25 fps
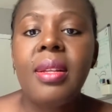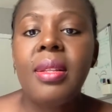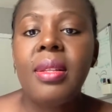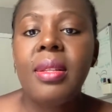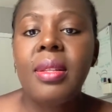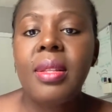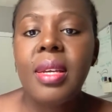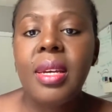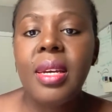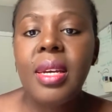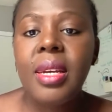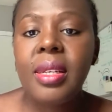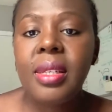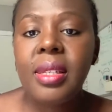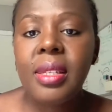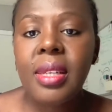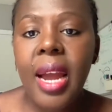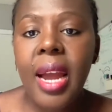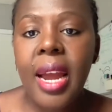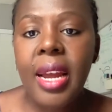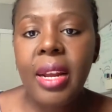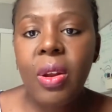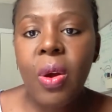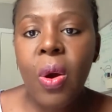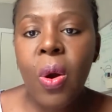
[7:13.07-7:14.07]
They
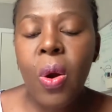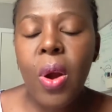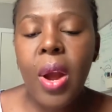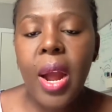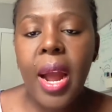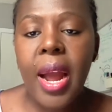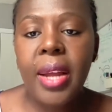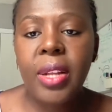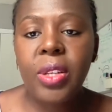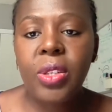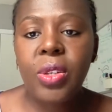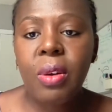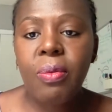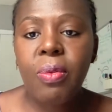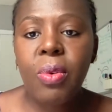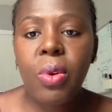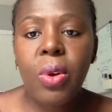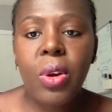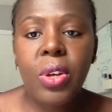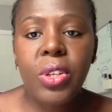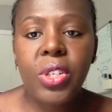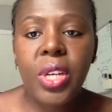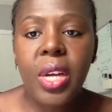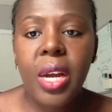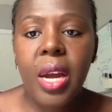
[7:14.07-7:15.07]
cite all kinds of
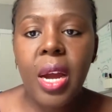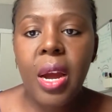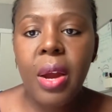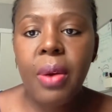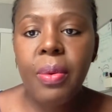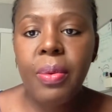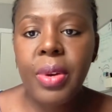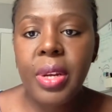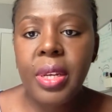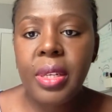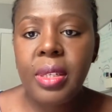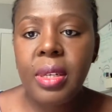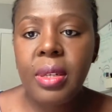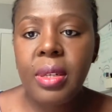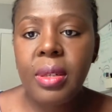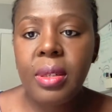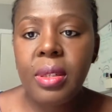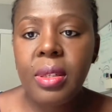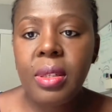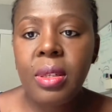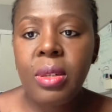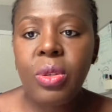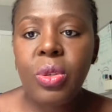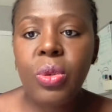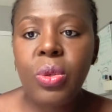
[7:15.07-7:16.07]
logical
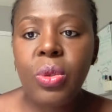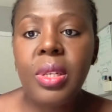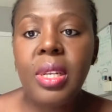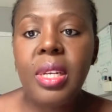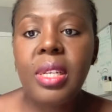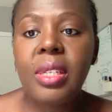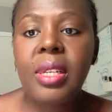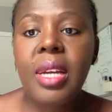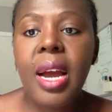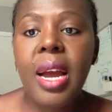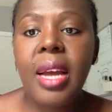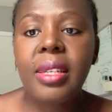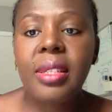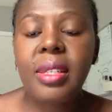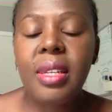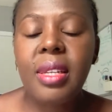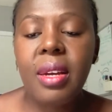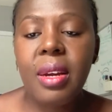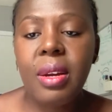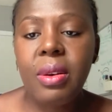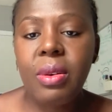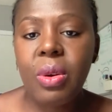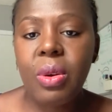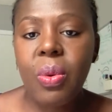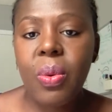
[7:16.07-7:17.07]
reasons to disguise
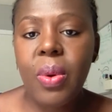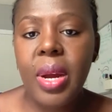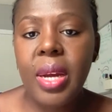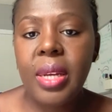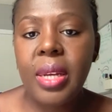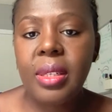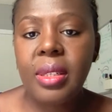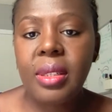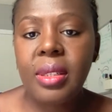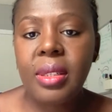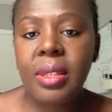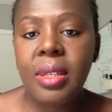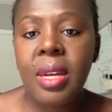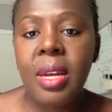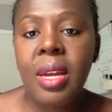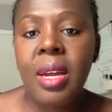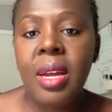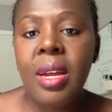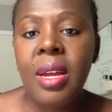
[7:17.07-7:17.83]
their requests.